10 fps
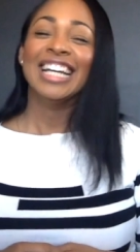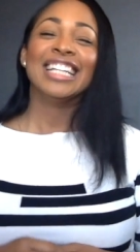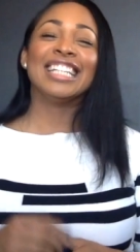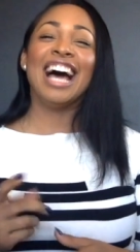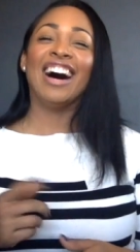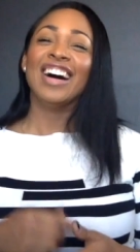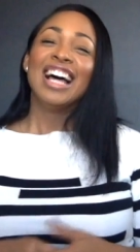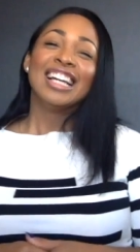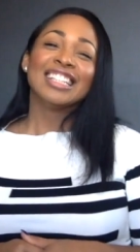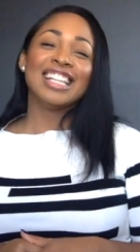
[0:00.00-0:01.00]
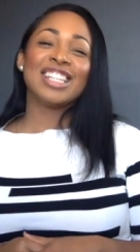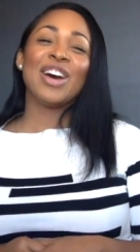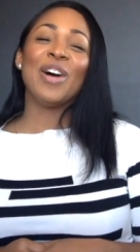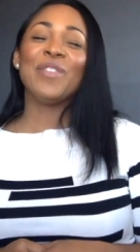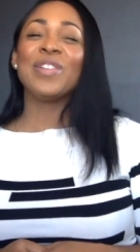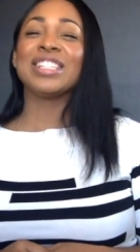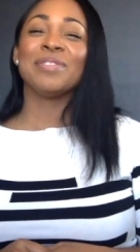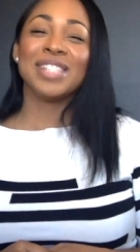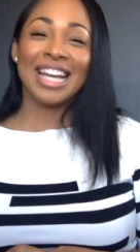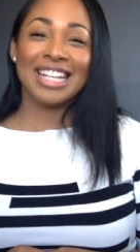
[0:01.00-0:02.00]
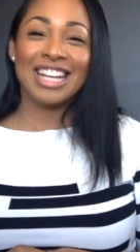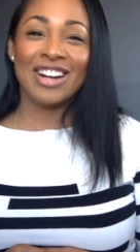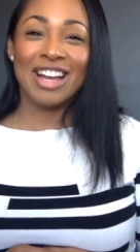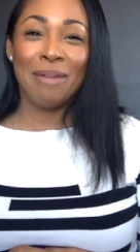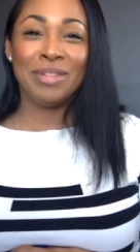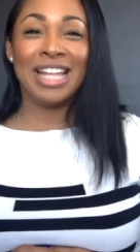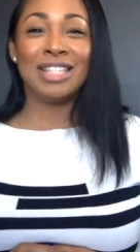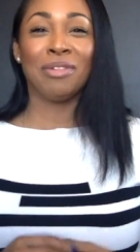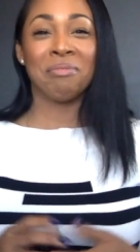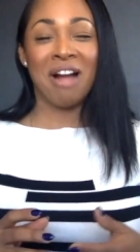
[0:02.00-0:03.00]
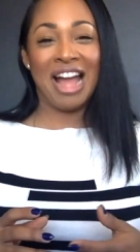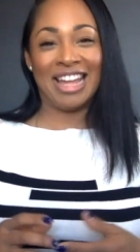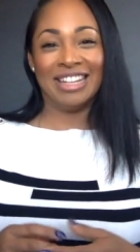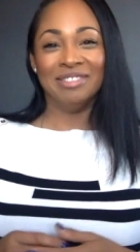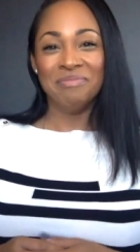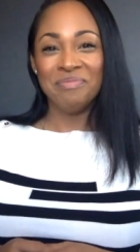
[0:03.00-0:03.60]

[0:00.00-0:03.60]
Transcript: Now, let's go with some secondary updates from Ryan.